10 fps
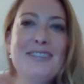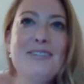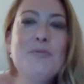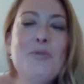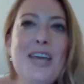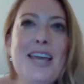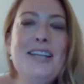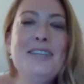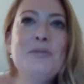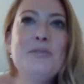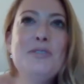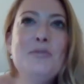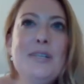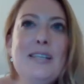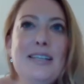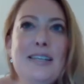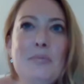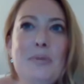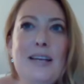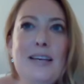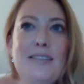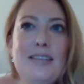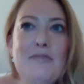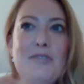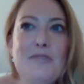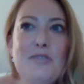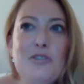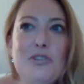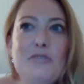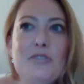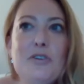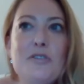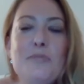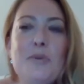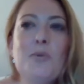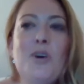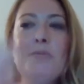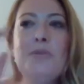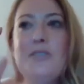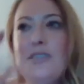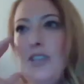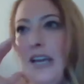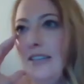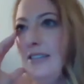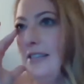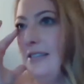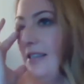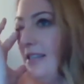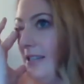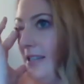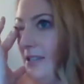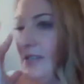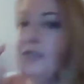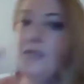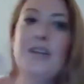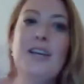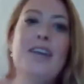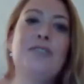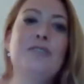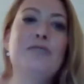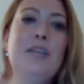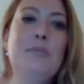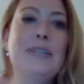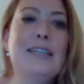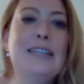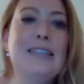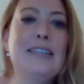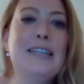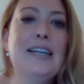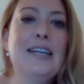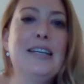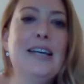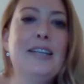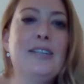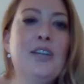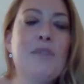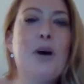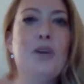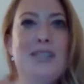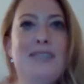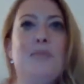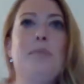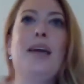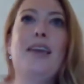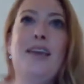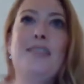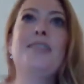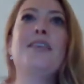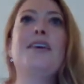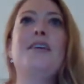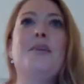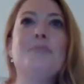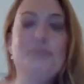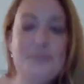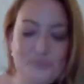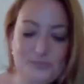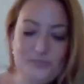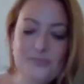Oh, well, the healing will still be taking place even if you drift off. But what I would suggest is listen to it again on the replay and participate in the